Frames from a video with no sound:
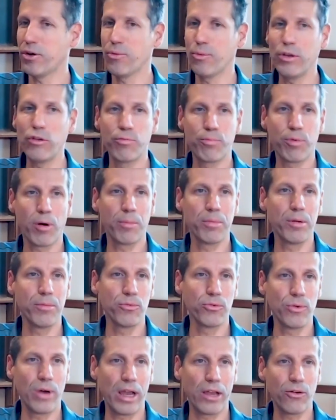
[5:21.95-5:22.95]
Which problem do
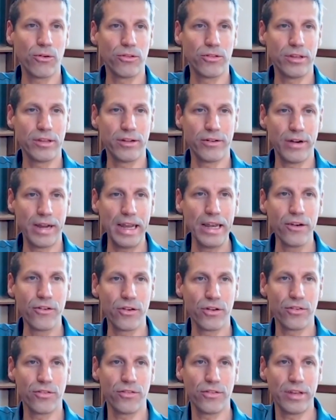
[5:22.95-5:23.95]
I consider
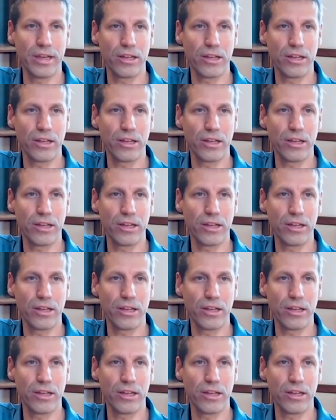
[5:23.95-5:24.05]
interesting?